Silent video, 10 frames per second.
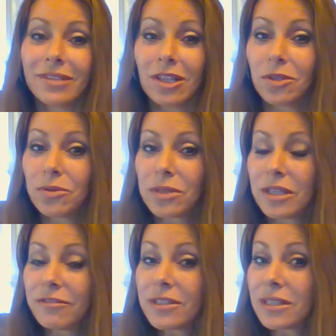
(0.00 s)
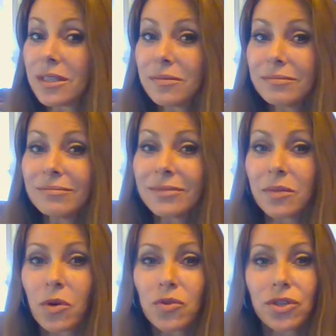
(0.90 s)
low self-esteem,
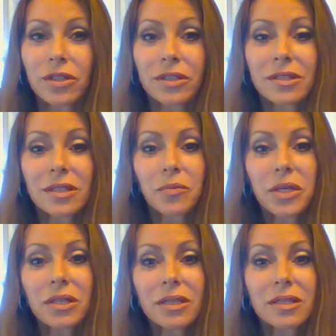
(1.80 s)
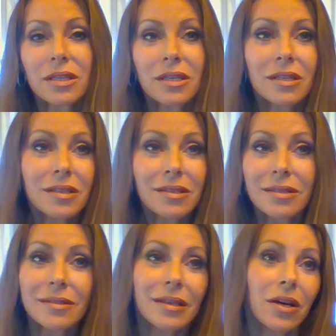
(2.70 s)
emotional instabilities,
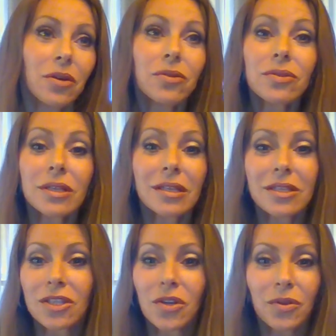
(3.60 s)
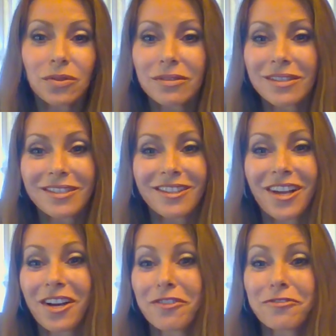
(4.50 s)
chaos in the thoughts,
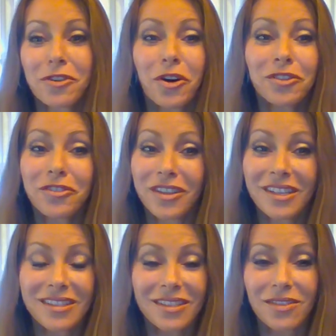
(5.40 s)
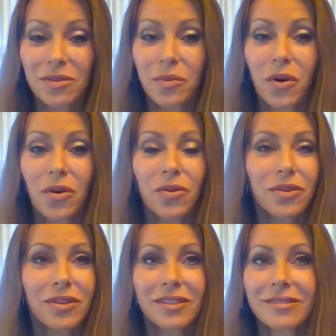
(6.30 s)
lack of confidence in tomorrow
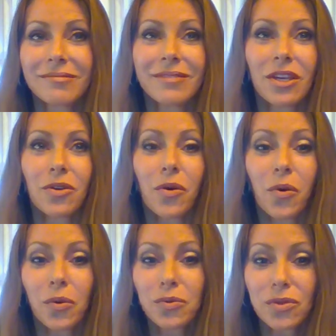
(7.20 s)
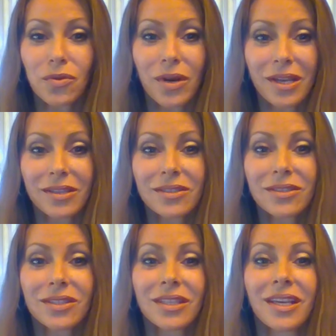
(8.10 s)
and her own
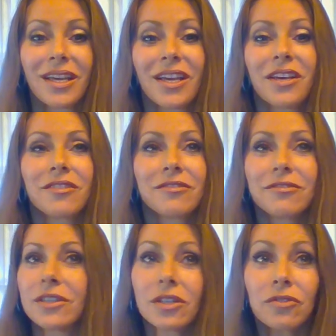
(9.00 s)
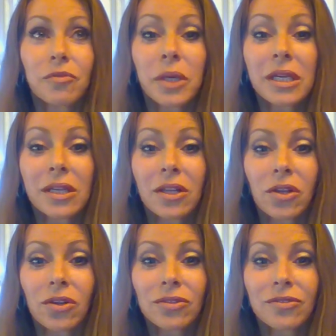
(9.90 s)
strengths, fear of being
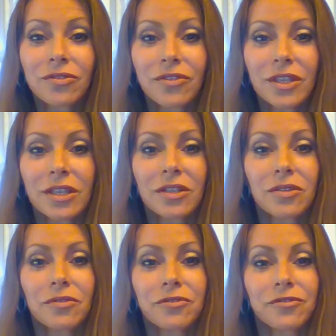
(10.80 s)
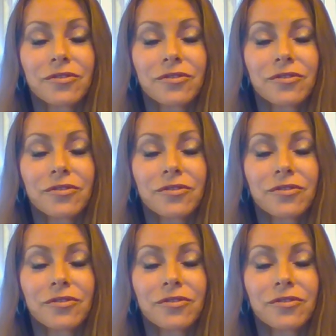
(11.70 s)
alone, fear of